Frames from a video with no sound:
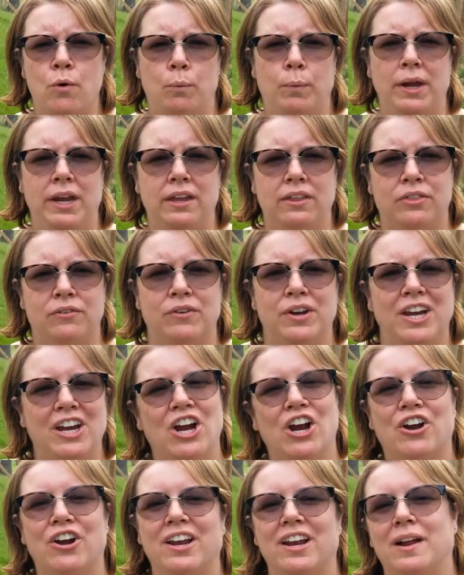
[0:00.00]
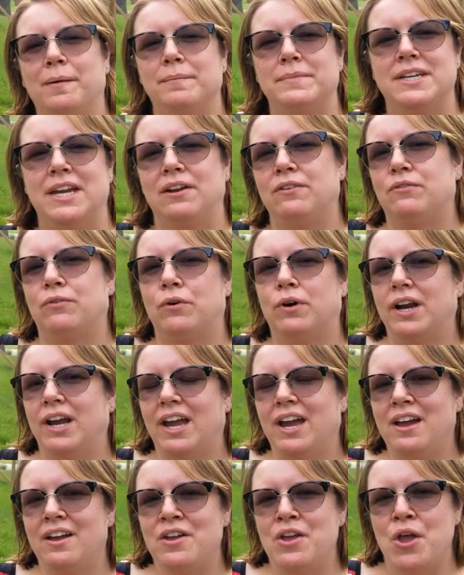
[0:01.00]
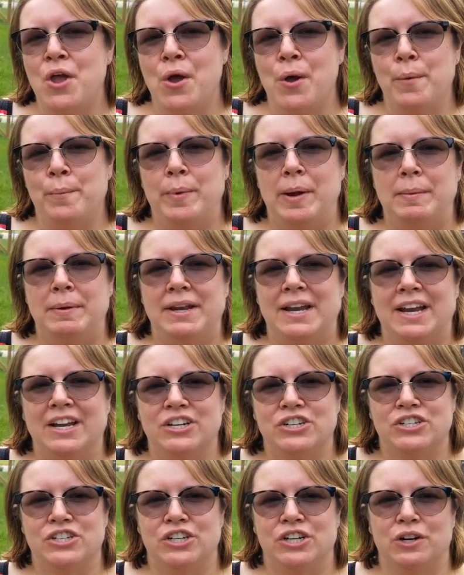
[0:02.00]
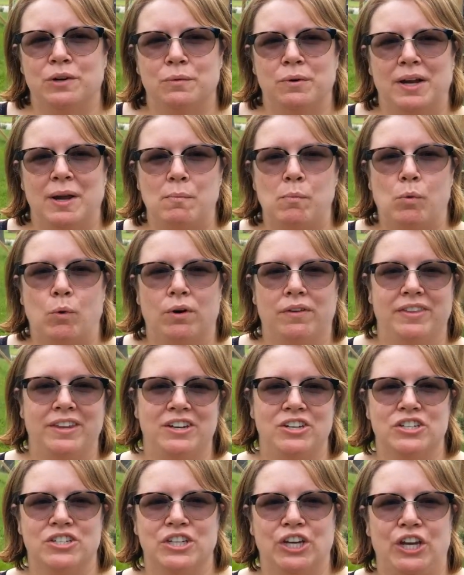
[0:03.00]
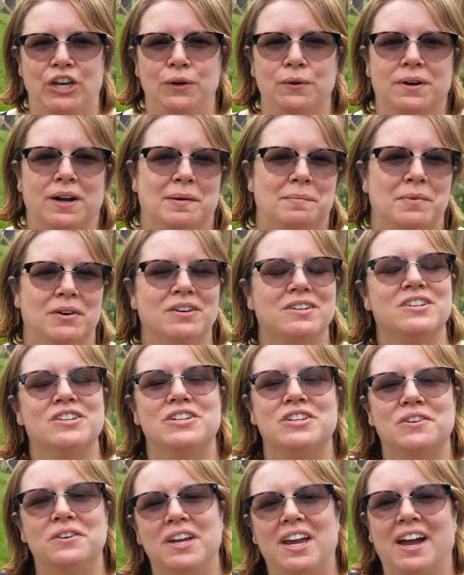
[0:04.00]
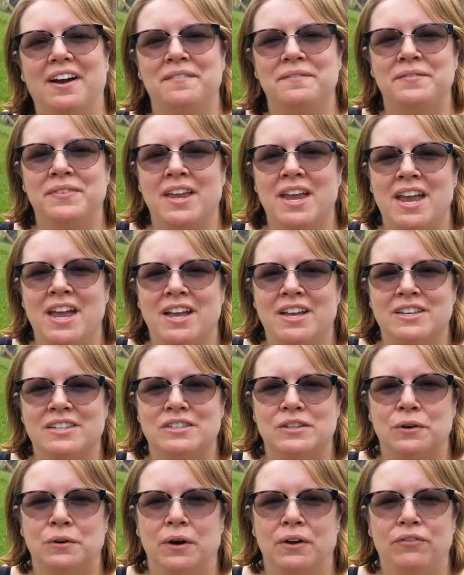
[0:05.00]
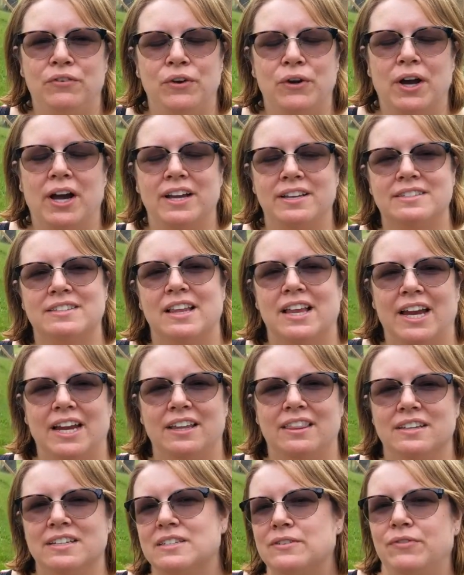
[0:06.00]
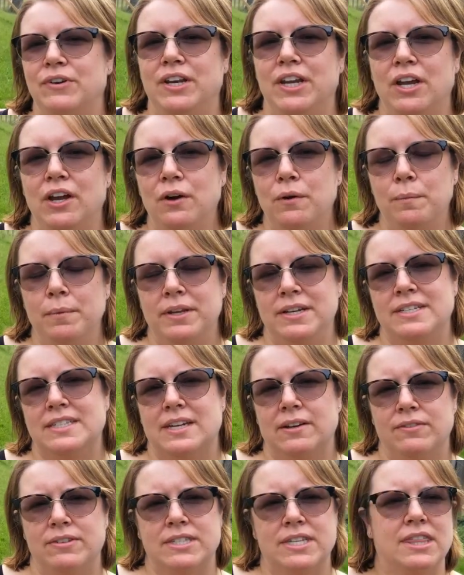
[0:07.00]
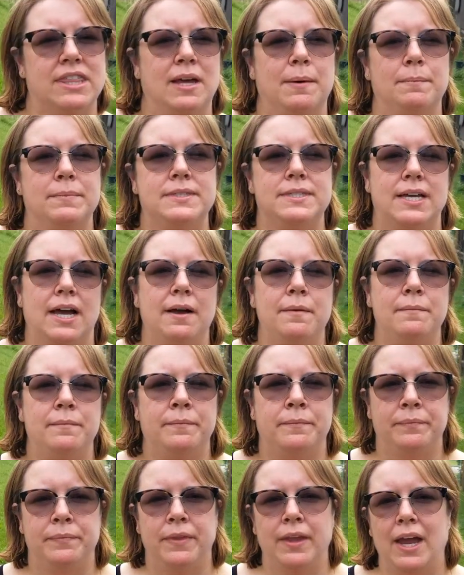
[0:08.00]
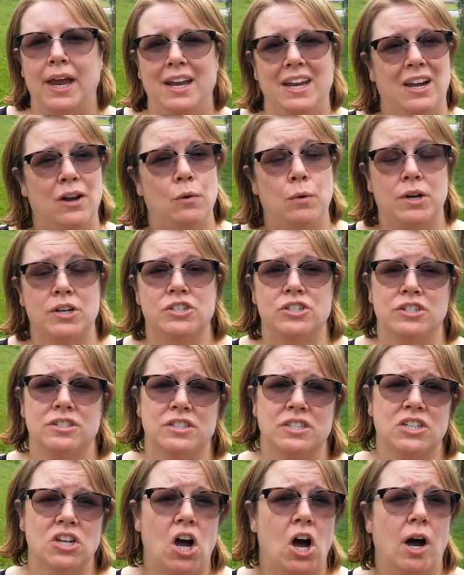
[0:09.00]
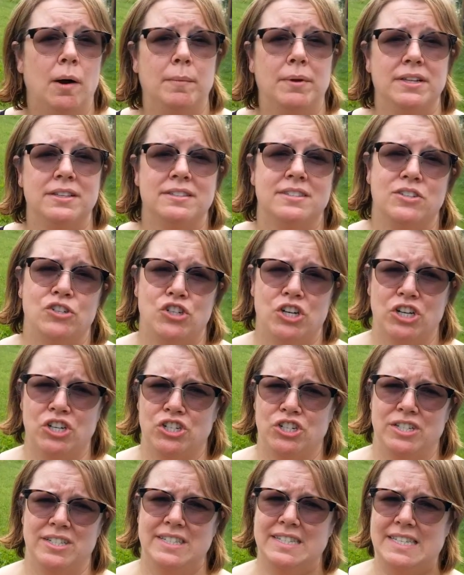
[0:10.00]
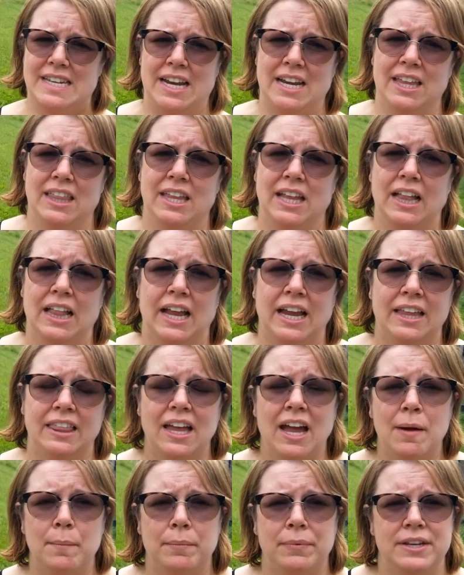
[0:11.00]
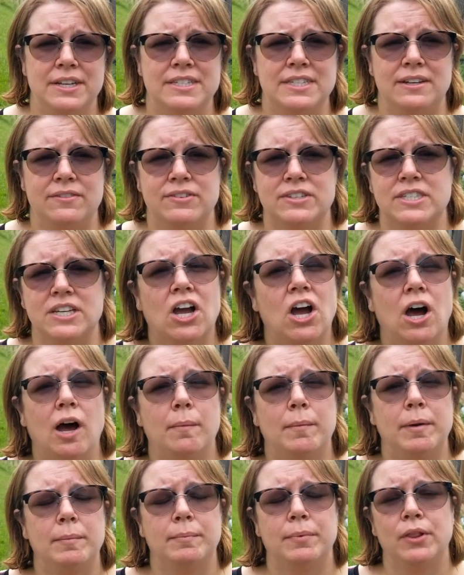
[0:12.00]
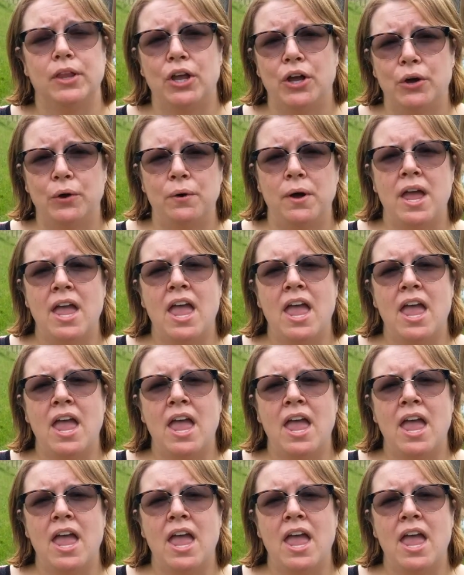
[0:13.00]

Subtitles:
week 3 garden update for you. Maybe next year we'll get more than just a cucumber to show you. So if you guys like this video, please give us a thumbs up. Any questions, comments, suggestions, anything like that, please leave us a comment below.